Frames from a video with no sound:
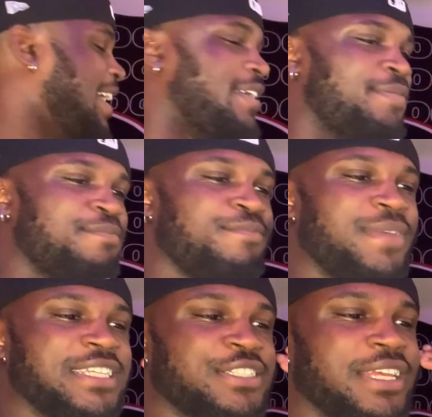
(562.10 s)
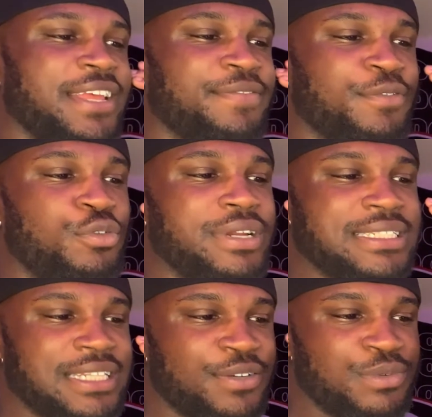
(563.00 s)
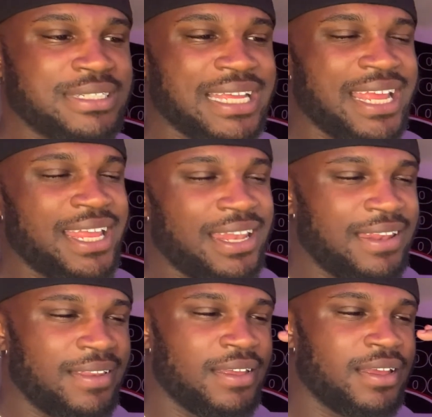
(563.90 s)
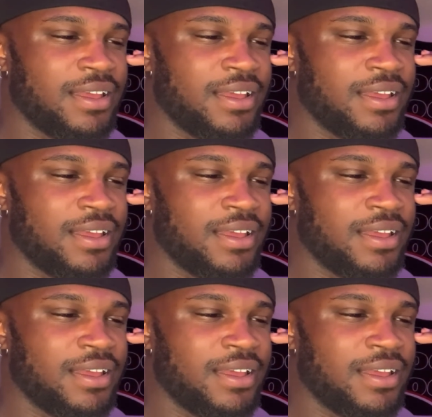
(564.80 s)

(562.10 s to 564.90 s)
if Miss if Kristen was in